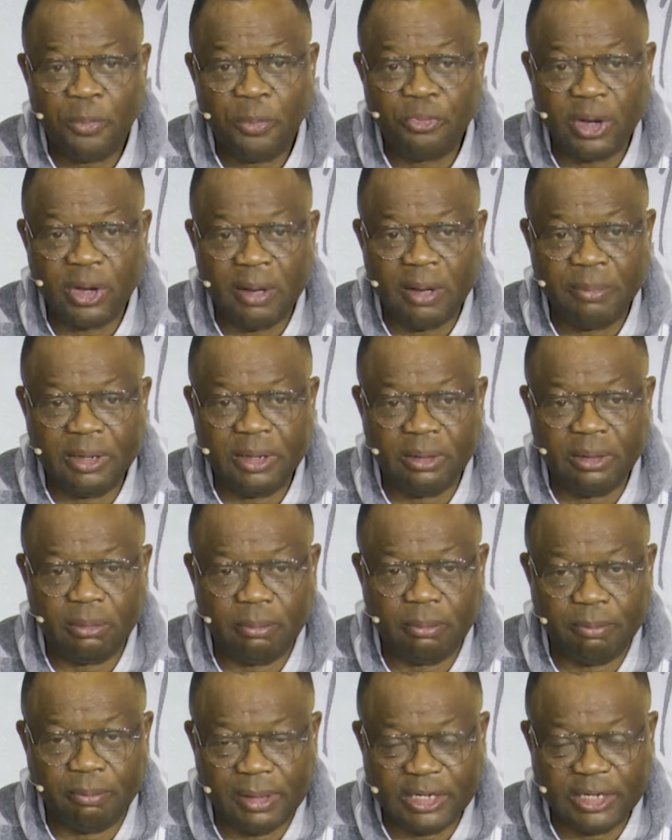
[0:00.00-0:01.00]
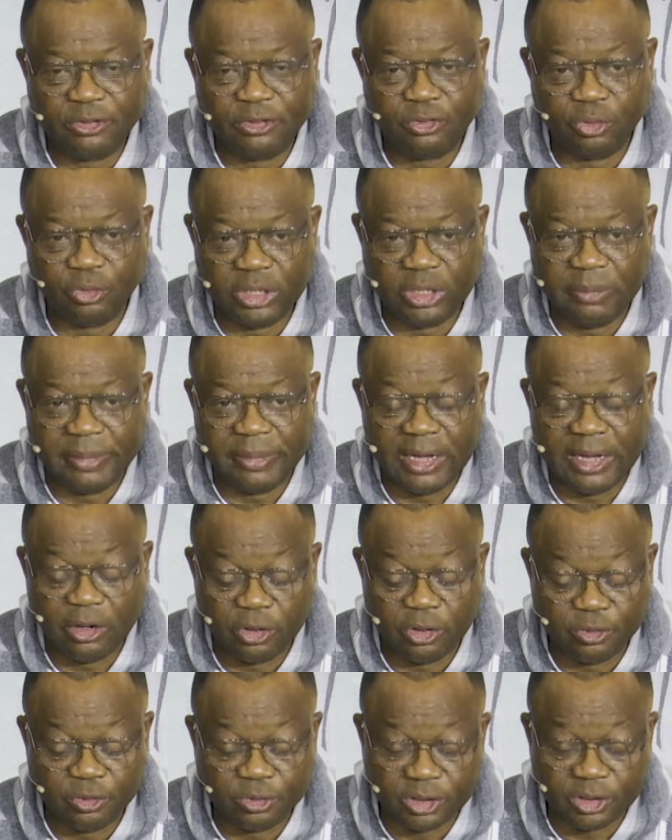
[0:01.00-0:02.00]
hope you have been blessed today by
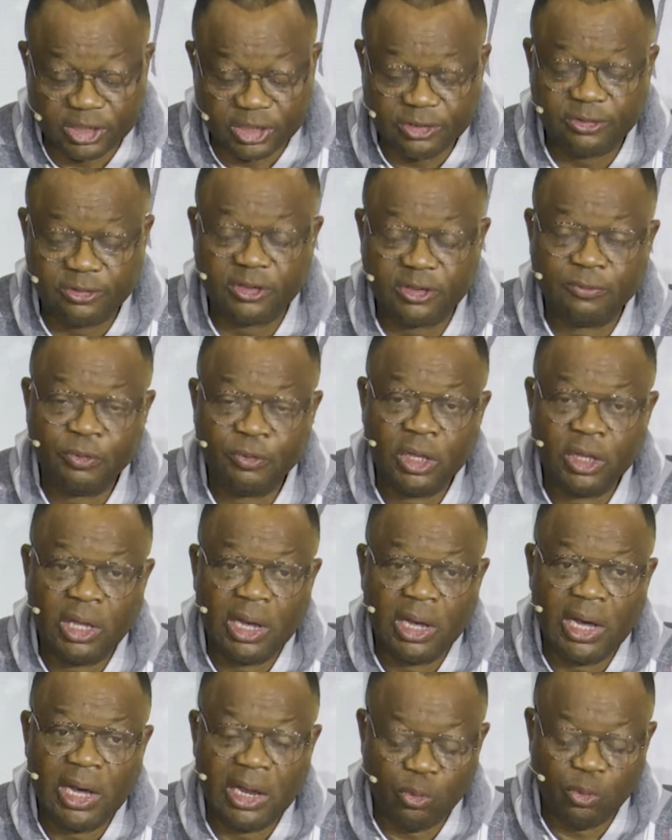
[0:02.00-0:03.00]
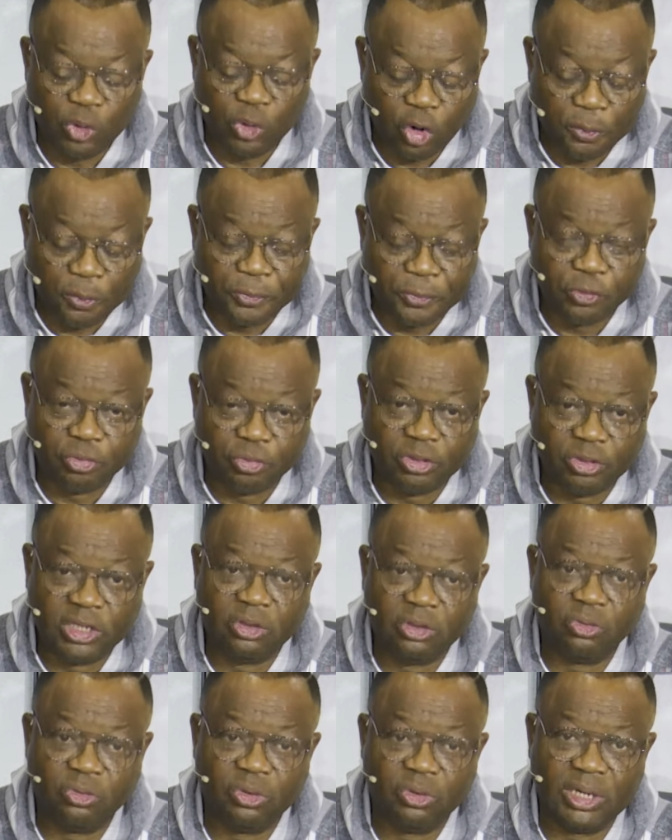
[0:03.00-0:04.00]
God's grace, and we hope to
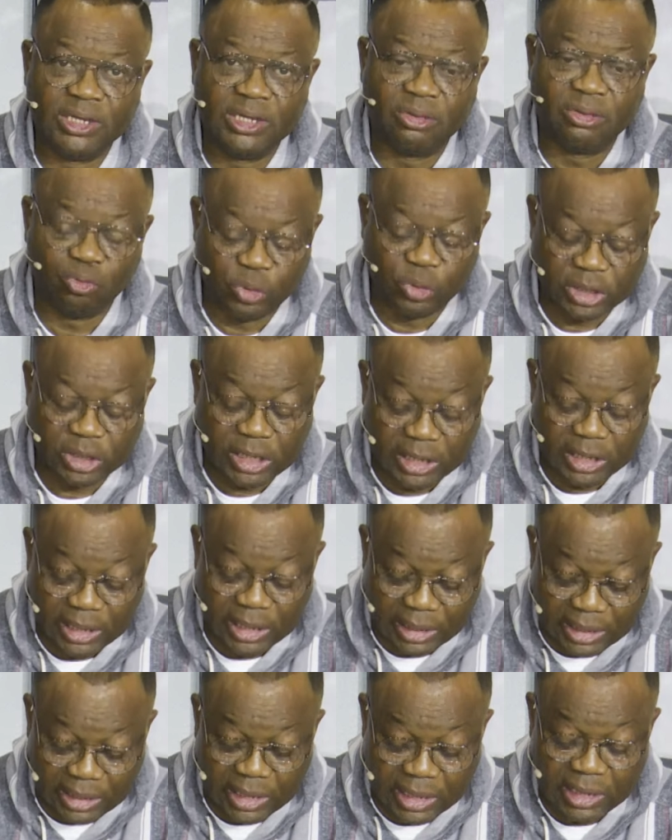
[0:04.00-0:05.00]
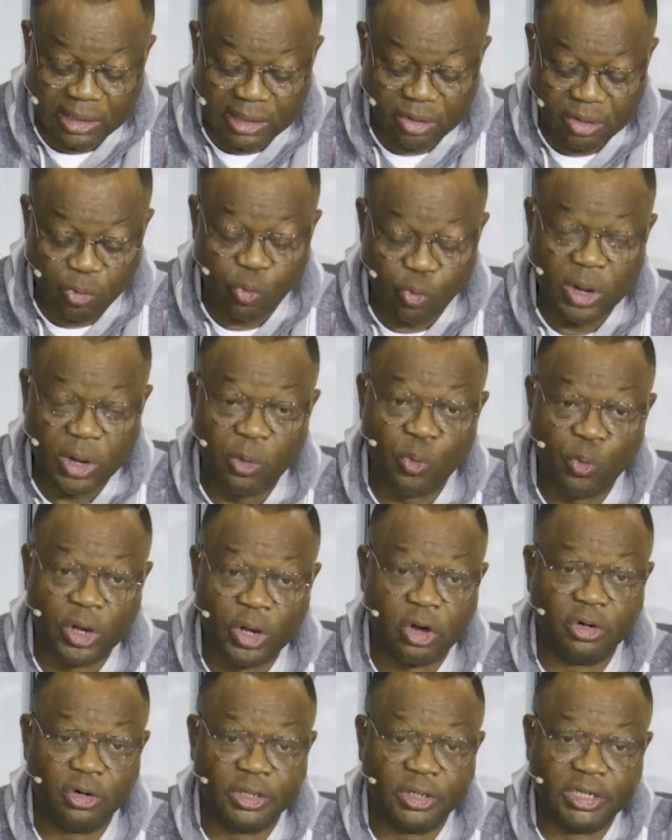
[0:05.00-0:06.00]
see you next week again when
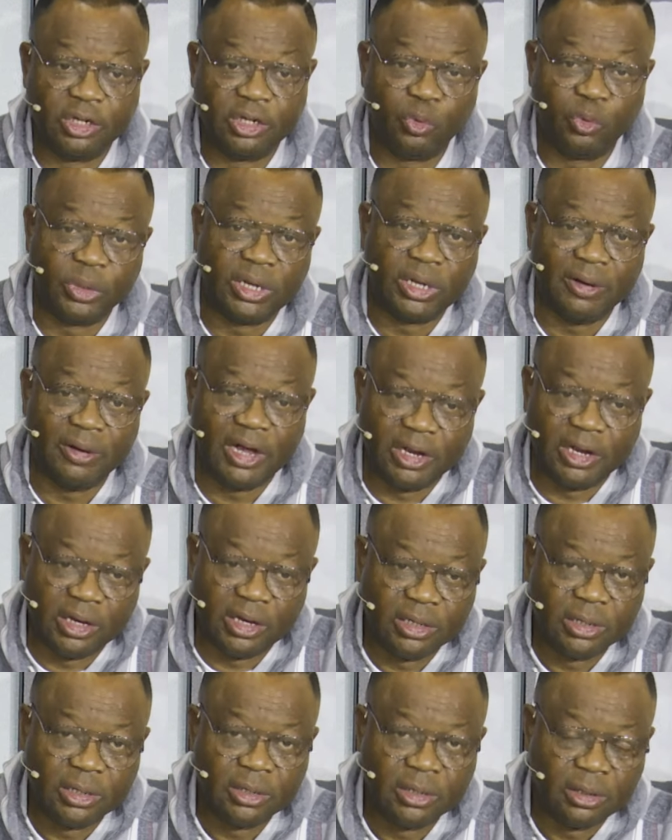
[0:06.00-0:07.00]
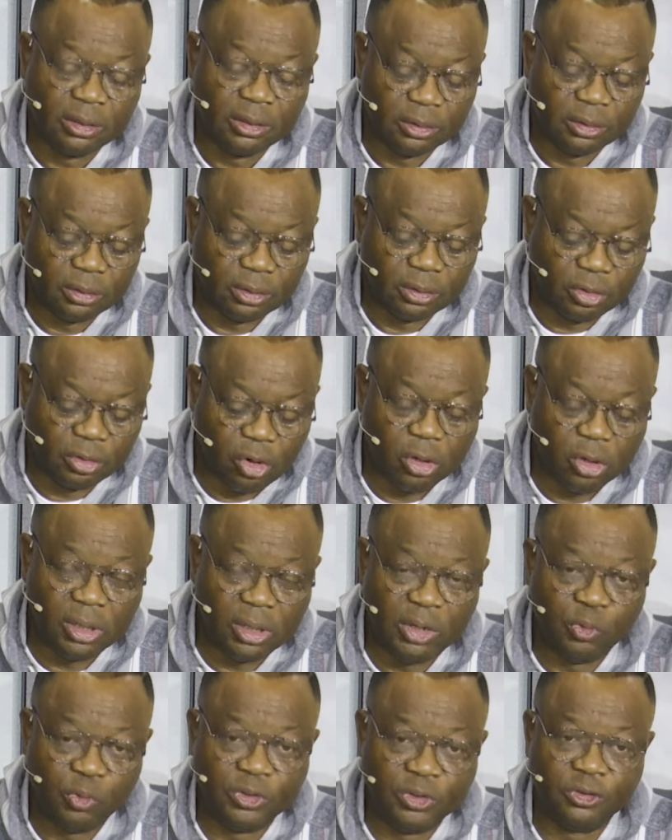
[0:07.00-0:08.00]
we continue with our
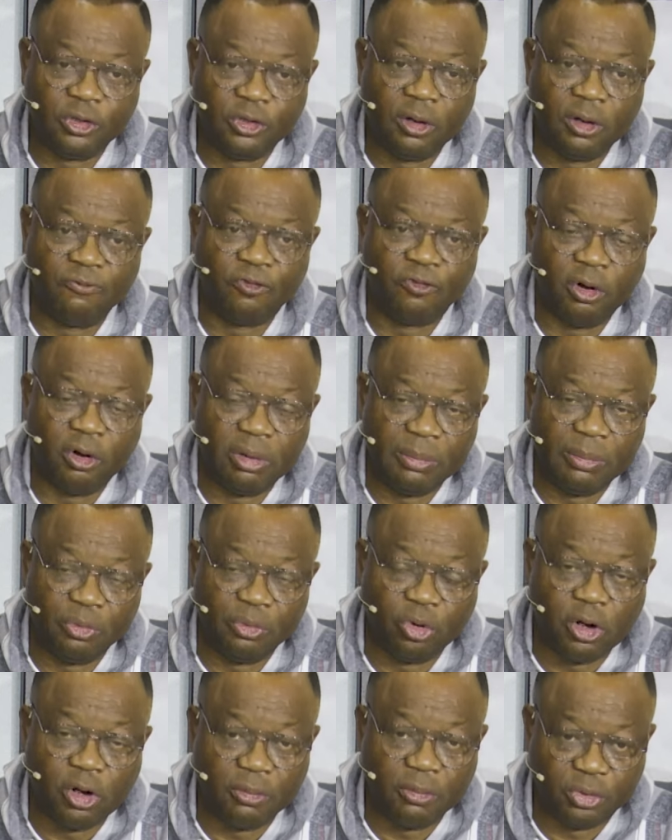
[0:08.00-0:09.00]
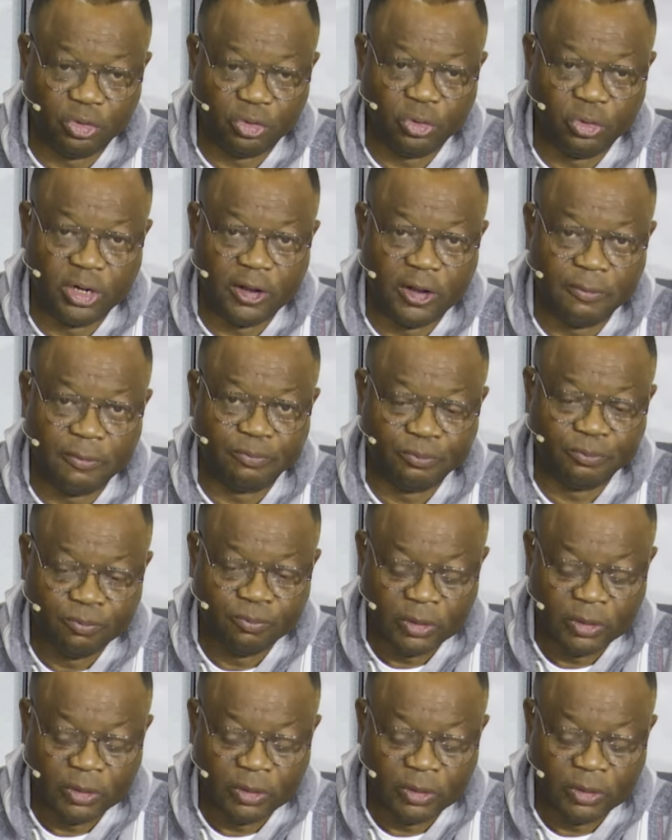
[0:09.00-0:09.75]
godly wisdom from the book of Jonah.